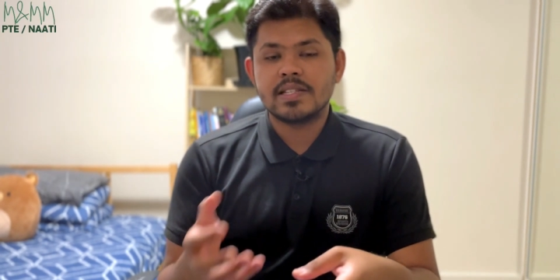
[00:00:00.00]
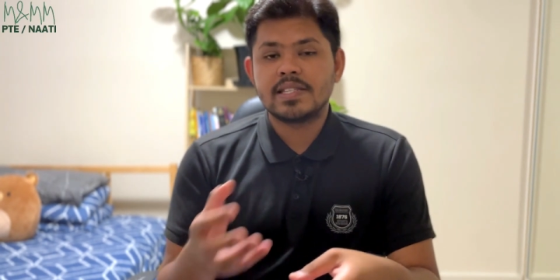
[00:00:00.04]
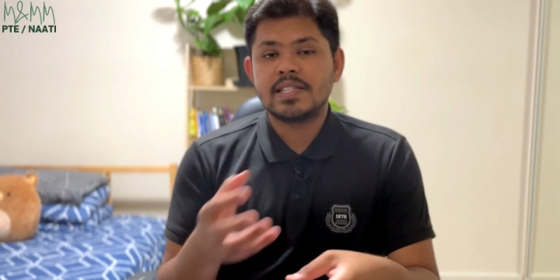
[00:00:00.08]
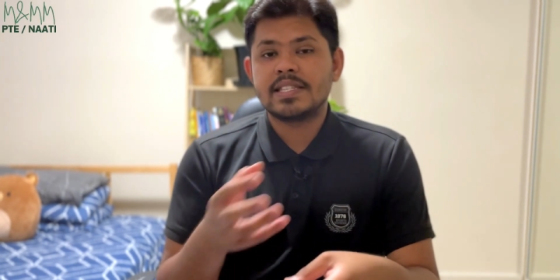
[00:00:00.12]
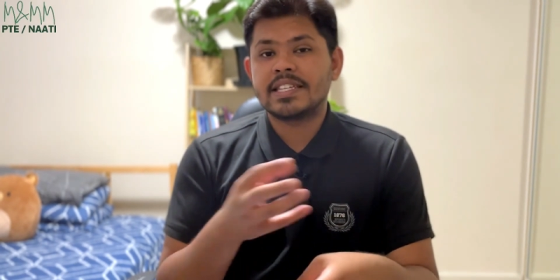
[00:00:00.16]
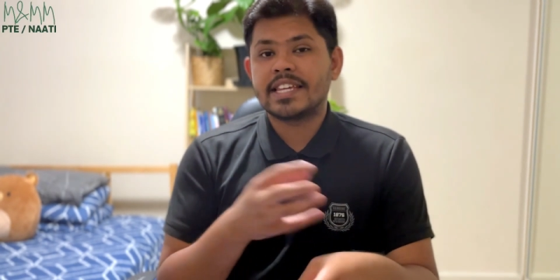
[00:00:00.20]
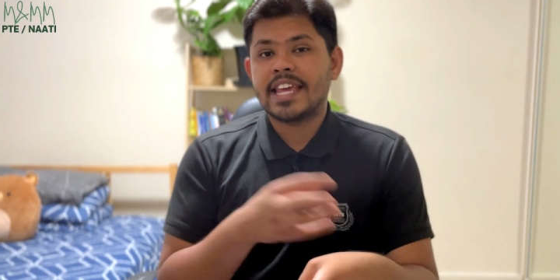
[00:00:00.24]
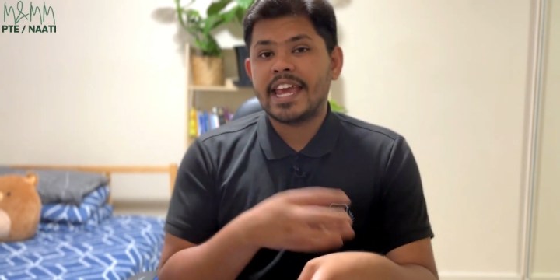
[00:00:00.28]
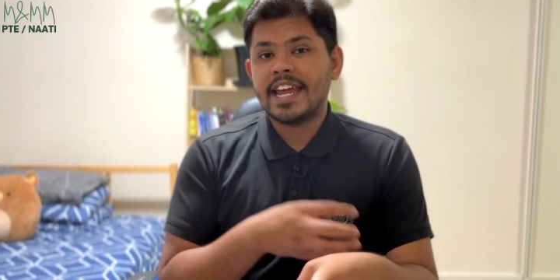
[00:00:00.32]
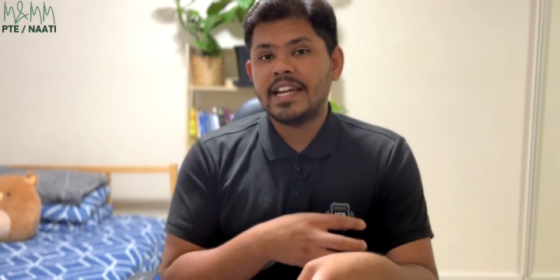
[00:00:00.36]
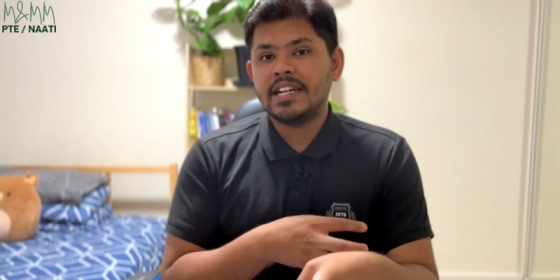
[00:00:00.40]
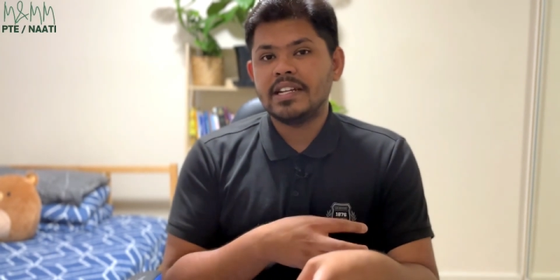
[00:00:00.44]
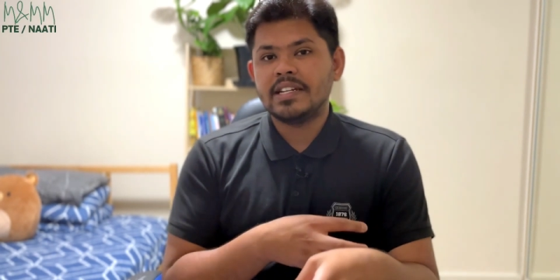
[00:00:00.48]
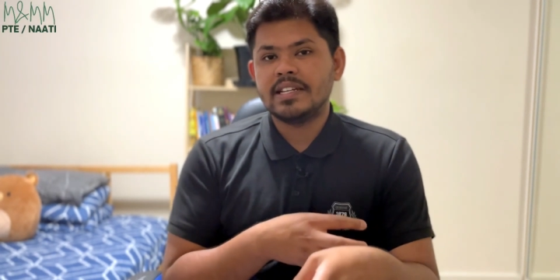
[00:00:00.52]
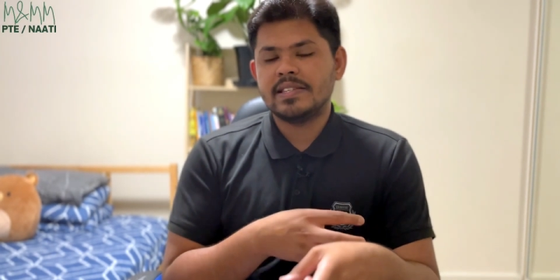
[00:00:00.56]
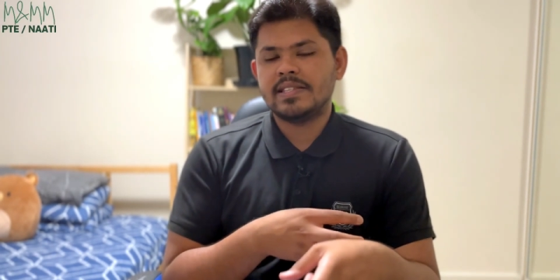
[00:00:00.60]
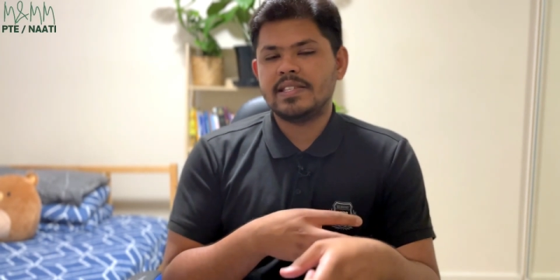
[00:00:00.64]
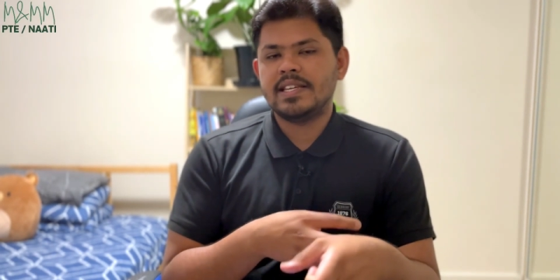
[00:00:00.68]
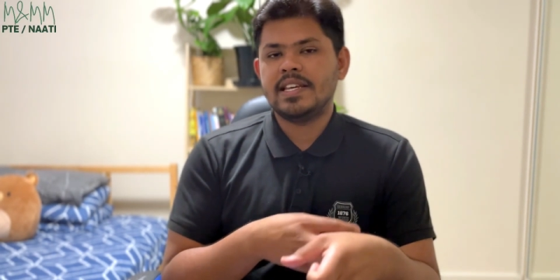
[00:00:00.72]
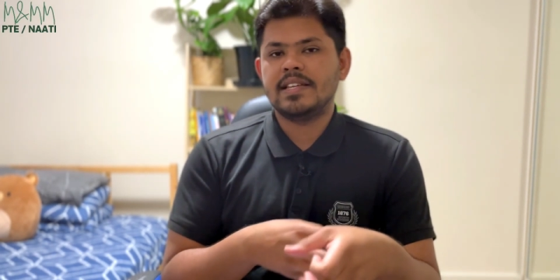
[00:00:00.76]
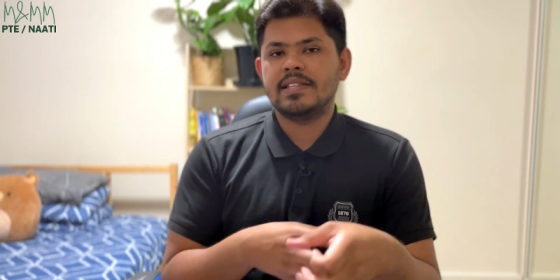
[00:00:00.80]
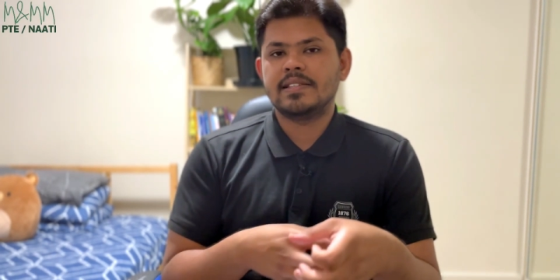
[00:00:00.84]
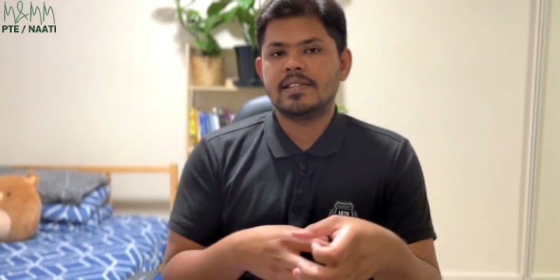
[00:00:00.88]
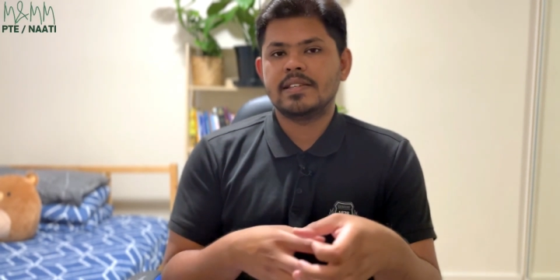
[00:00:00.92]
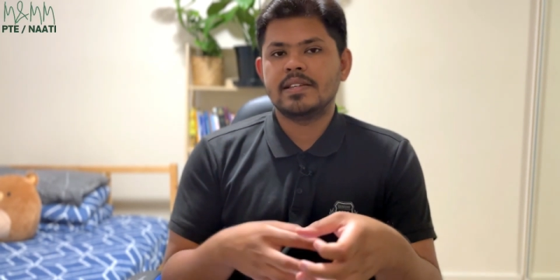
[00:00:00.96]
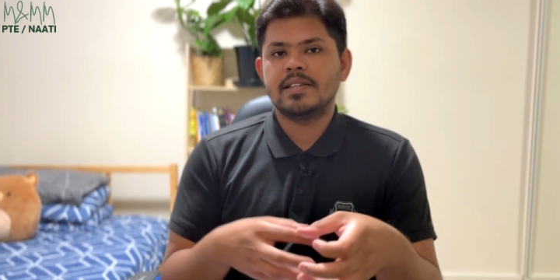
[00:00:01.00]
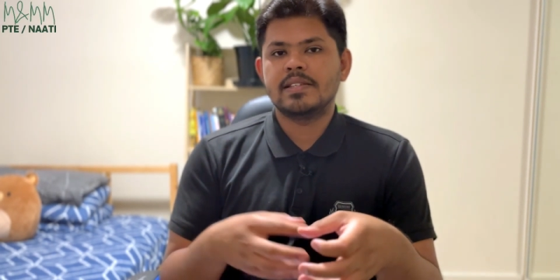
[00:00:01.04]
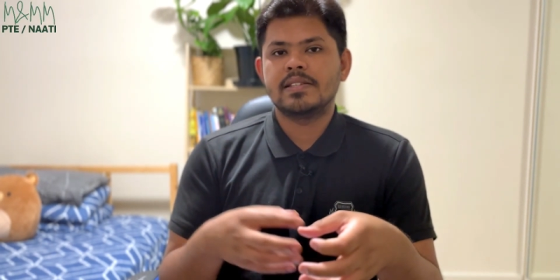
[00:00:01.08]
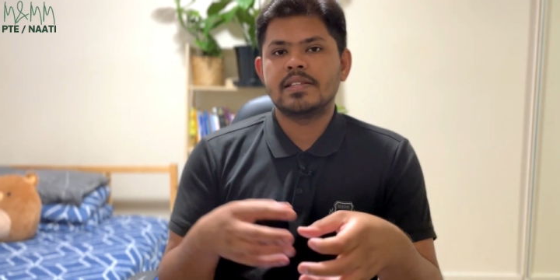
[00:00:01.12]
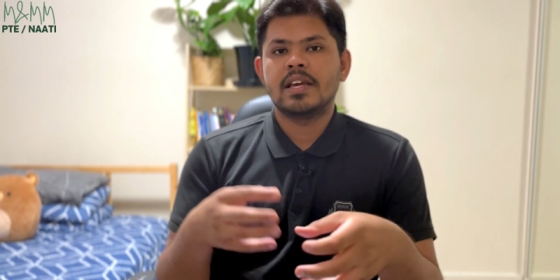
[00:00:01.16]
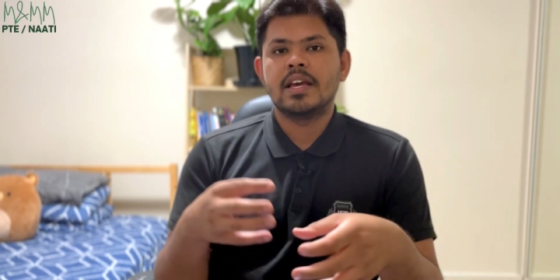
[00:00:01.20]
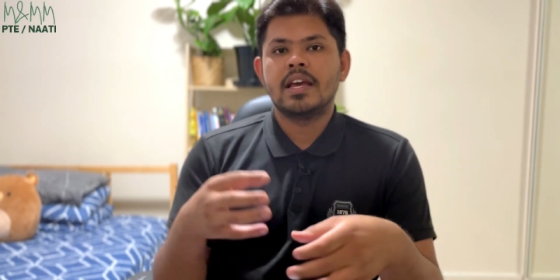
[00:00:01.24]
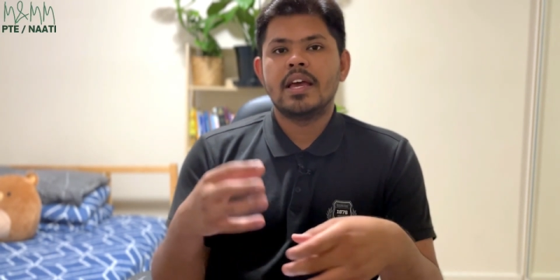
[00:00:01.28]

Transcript: skin diseases,